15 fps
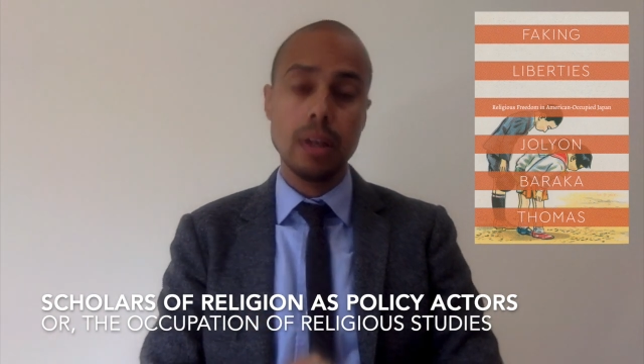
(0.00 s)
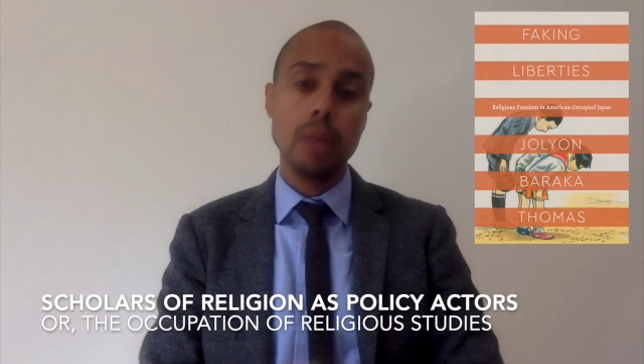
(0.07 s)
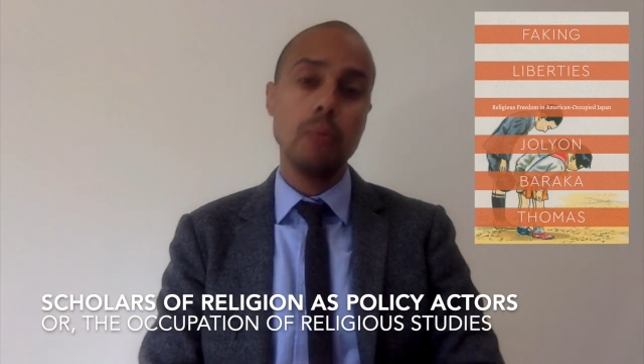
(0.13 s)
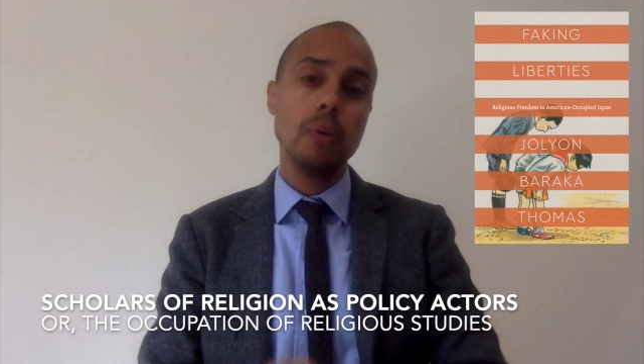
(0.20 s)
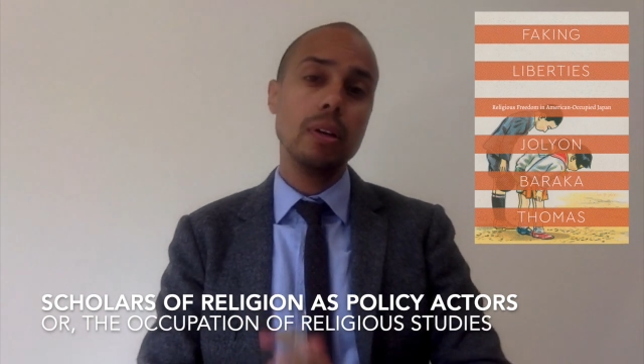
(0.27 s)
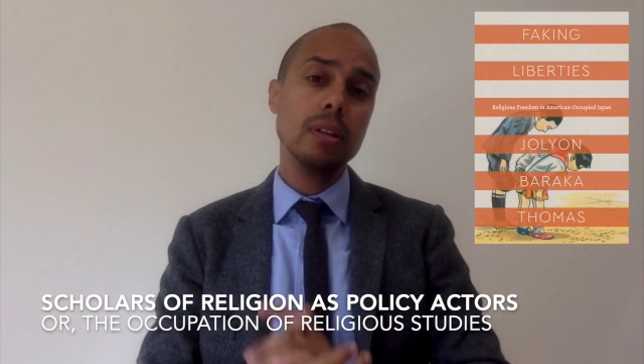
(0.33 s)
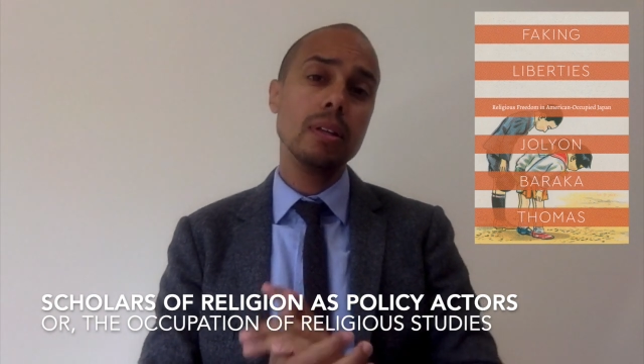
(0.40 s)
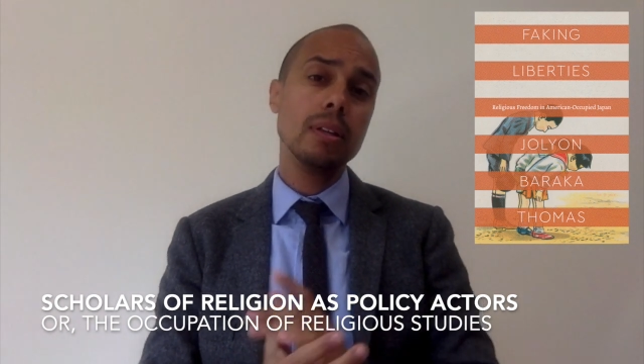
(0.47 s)

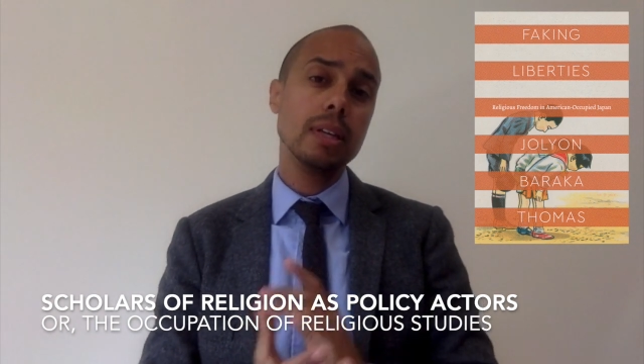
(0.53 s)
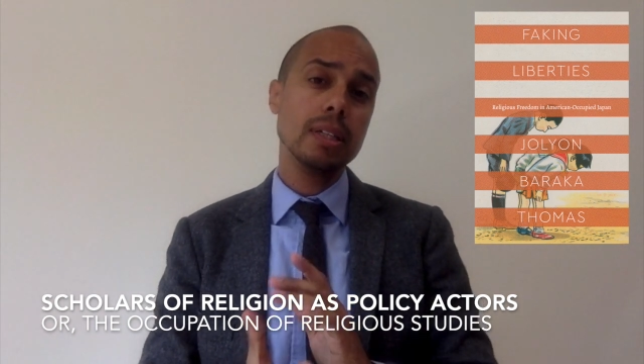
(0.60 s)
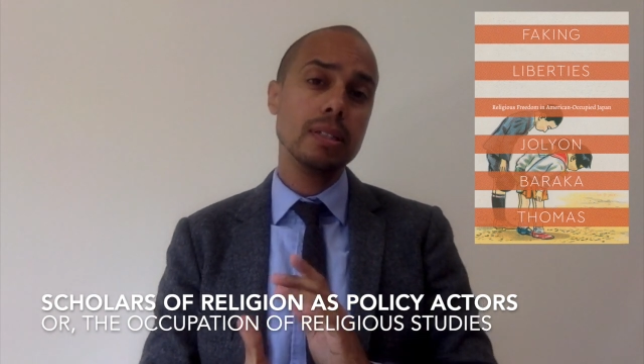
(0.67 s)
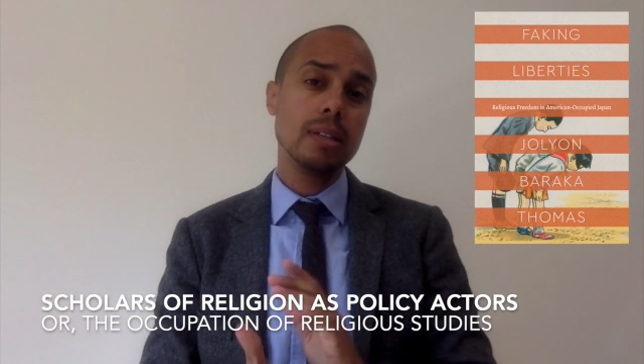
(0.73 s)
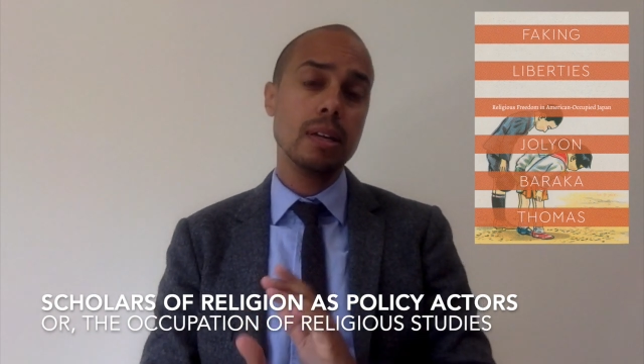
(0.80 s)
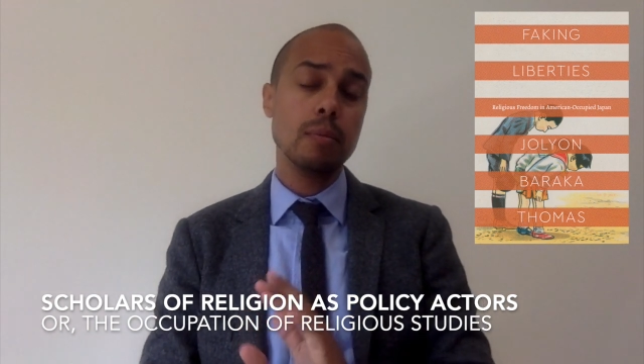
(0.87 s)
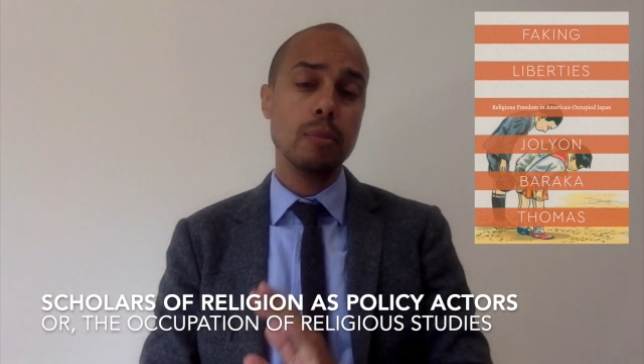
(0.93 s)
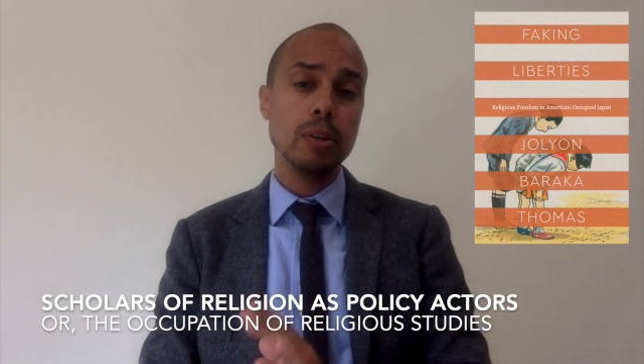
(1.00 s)
One of the
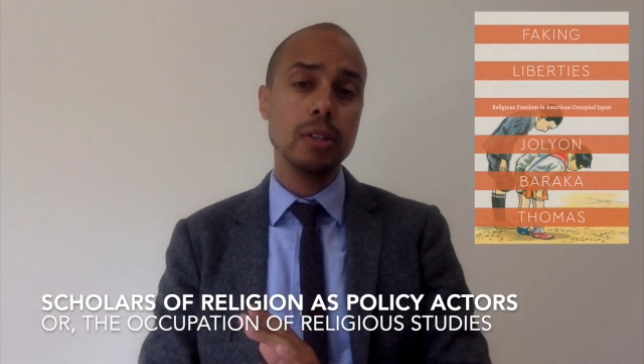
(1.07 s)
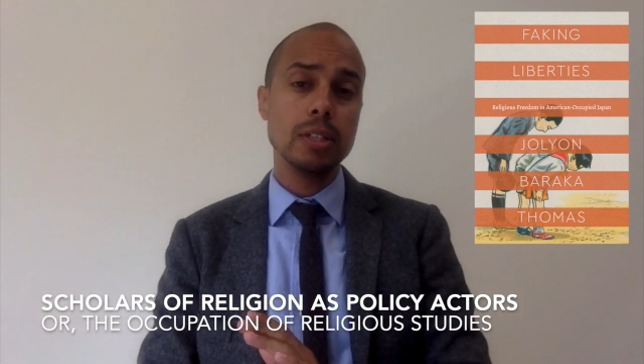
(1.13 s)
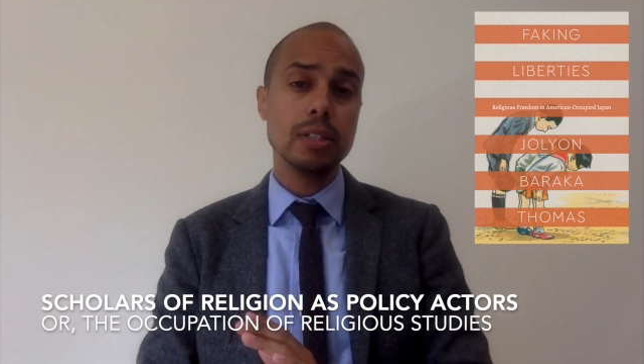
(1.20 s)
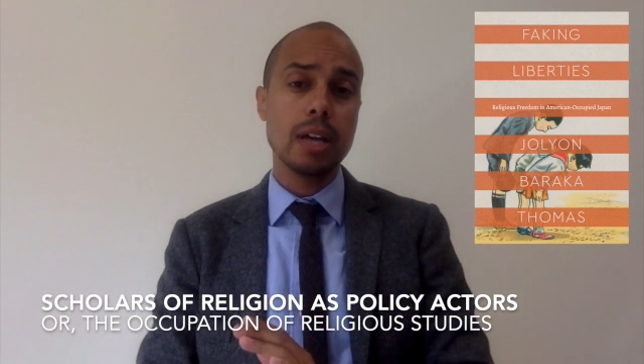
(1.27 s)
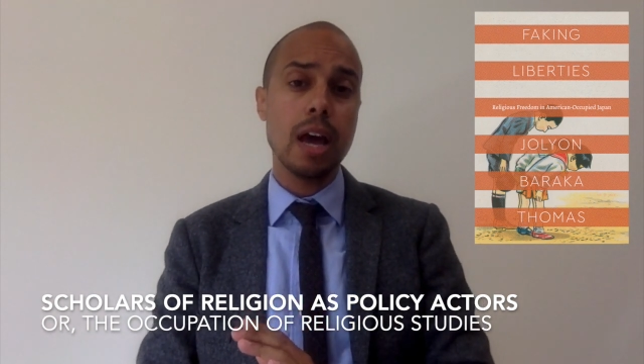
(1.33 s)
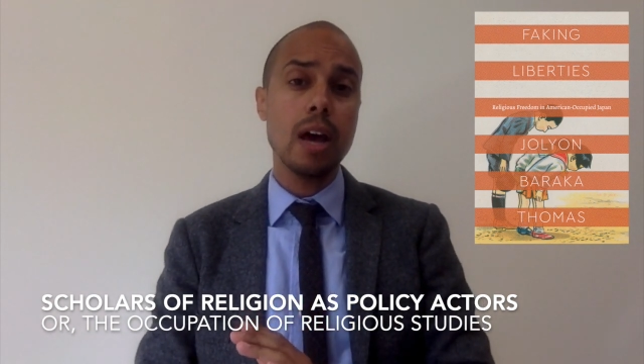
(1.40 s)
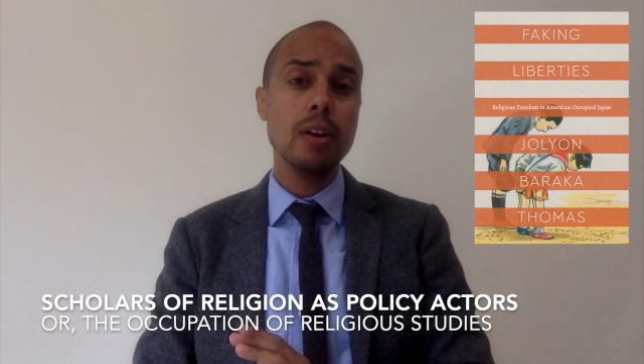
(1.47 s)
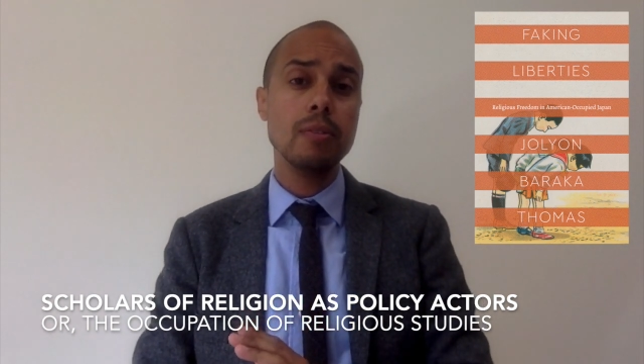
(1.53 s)
things that emerges
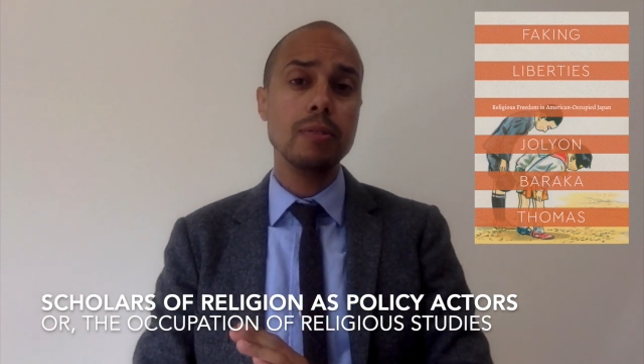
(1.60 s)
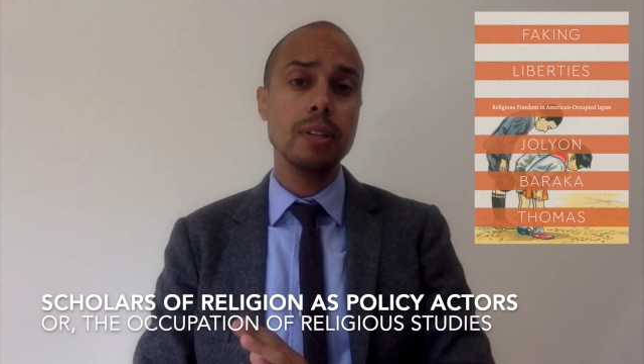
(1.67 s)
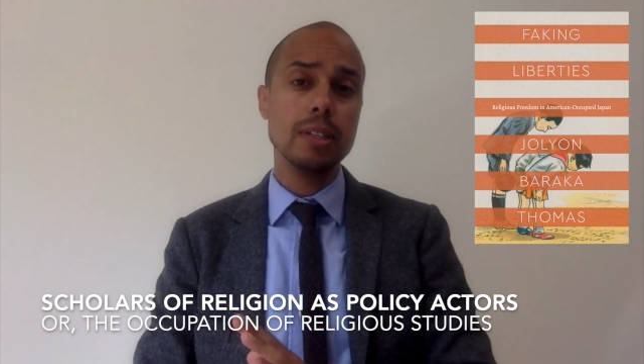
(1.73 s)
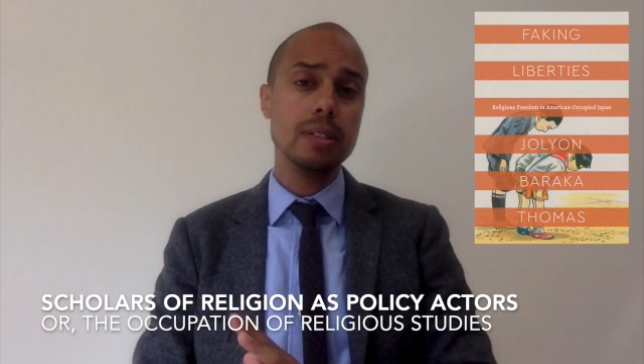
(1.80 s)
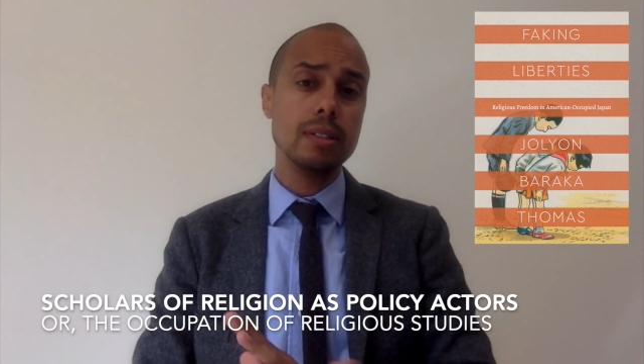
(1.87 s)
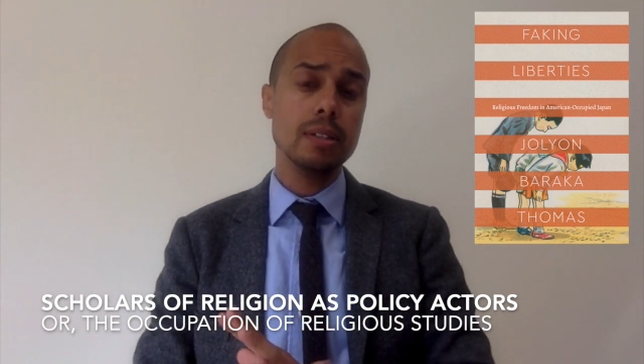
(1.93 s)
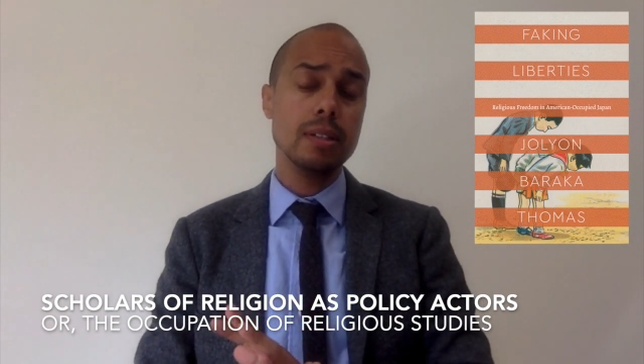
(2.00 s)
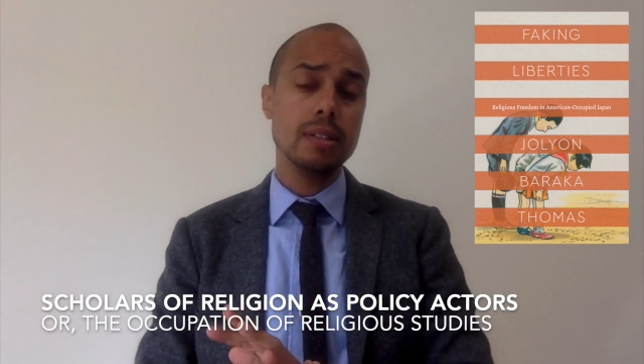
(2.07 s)
out of
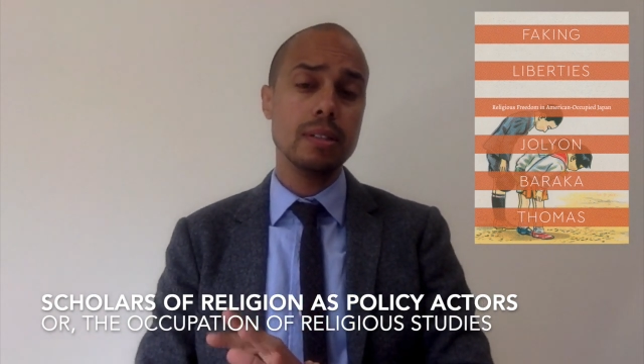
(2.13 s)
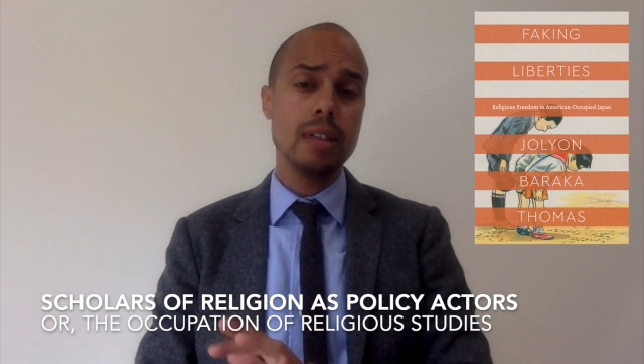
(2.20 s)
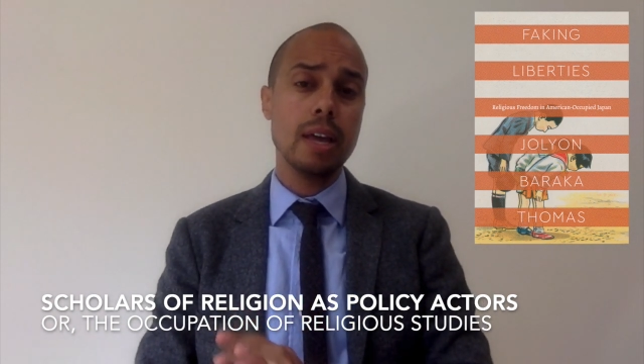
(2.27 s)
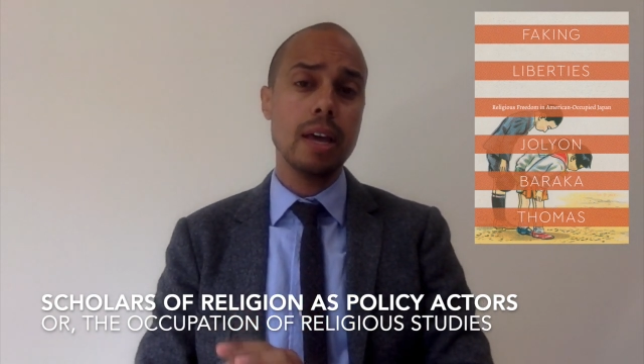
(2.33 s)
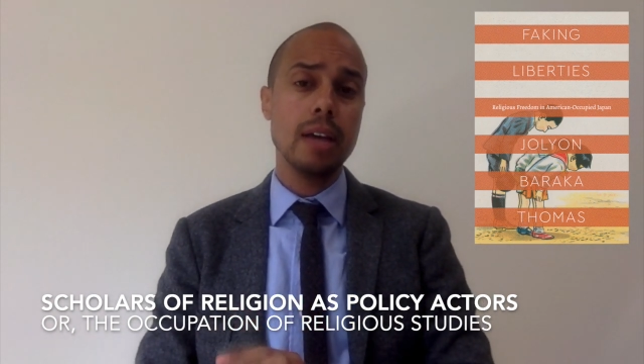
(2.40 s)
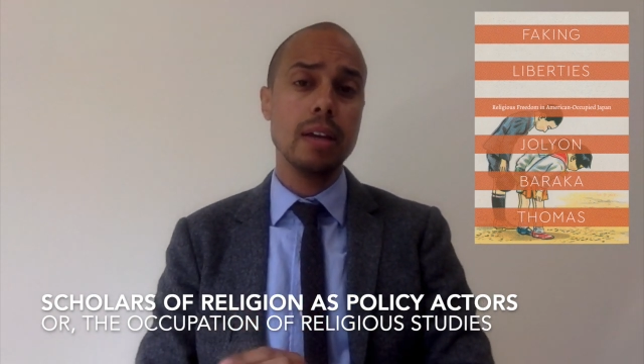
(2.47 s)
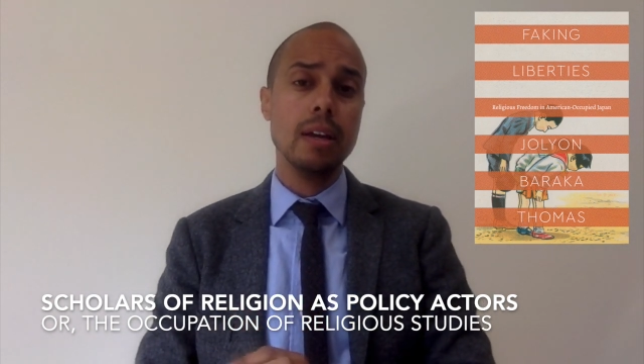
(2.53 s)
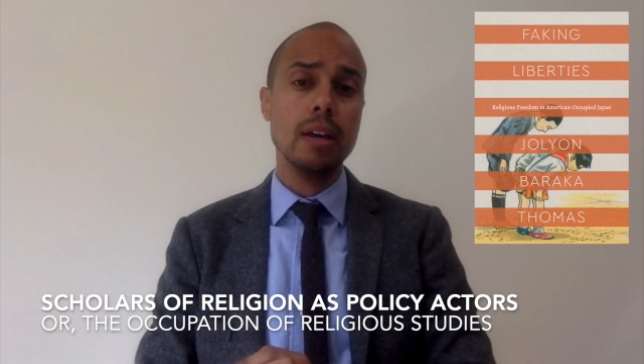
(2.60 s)
this is
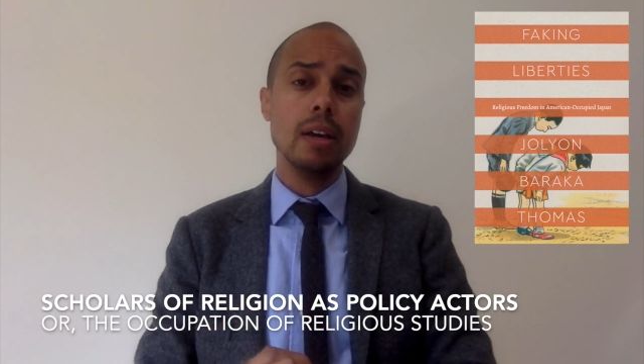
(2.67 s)
that